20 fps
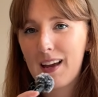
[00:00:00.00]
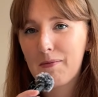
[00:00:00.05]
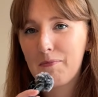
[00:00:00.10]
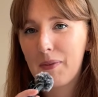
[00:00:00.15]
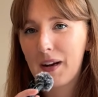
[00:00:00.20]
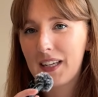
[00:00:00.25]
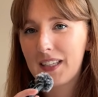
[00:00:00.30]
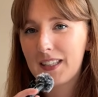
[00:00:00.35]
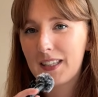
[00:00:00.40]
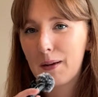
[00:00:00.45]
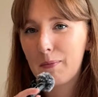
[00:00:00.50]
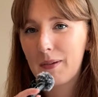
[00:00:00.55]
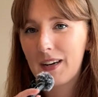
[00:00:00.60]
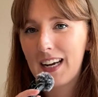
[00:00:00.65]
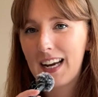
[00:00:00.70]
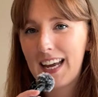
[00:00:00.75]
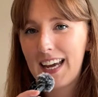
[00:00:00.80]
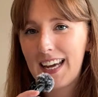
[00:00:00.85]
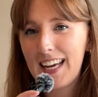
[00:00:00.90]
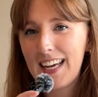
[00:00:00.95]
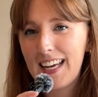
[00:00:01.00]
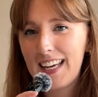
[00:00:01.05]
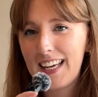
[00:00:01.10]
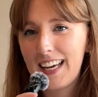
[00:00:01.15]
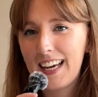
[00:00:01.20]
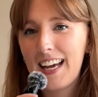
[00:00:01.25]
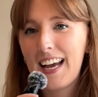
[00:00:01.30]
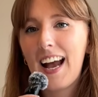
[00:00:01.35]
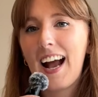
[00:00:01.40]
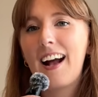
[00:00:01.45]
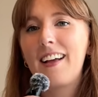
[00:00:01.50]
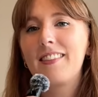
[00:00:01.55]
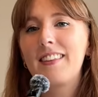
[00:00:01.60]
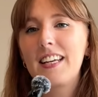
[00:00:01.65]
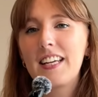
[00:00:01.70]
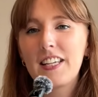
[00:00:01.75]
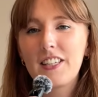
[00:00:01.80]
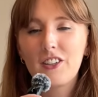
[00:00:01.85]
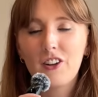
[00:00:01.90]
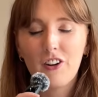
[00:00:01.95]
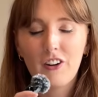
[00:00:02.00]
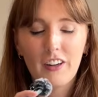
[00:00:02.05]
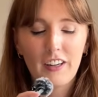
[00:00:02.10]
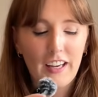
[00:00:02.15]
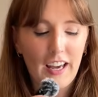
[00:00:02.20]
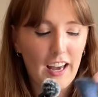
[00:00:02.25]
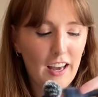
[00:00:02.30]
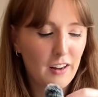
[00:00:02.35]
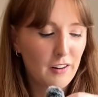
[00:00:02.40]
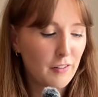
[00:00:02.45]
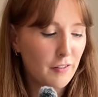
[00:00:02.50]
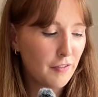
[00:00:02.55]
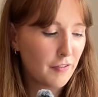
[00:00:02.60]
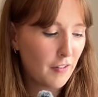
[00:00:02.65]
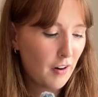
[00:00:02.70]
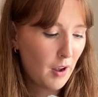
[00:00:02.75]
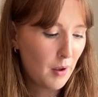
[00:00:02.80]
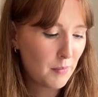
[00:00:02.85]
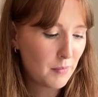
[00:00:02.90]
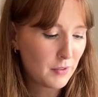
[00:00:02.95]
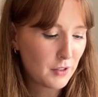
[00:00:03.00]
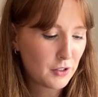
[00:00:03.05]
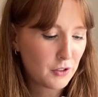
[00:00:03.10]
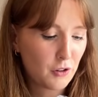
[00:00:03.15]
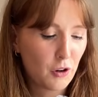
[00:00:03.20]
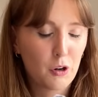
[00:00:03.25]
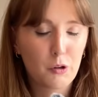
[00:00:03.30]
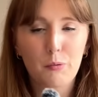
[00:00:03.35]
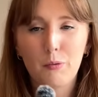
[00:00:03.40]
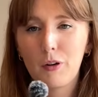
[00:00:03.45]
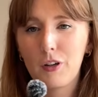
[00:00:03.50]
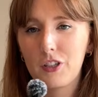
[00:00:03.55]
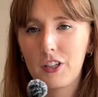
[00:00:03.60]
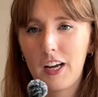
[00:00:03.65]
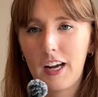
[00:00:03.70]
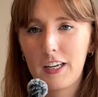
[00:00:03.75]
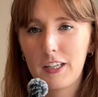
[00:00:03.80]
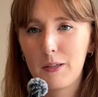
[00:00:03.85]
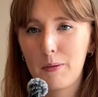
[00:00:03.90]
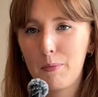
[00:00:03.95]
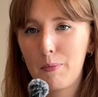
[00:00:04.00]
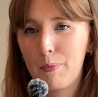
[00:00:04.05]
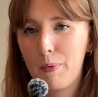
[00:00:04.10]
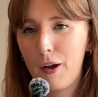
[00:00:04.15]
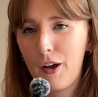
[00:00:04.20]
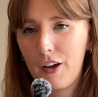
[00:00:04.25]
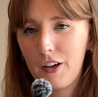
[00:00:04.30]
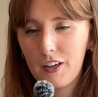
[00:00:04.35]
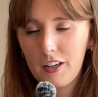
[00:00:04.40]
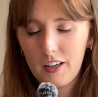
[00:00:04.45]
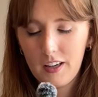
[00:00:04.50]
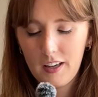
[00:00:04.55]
by Summer Lee, and these are again from the Sock Project book.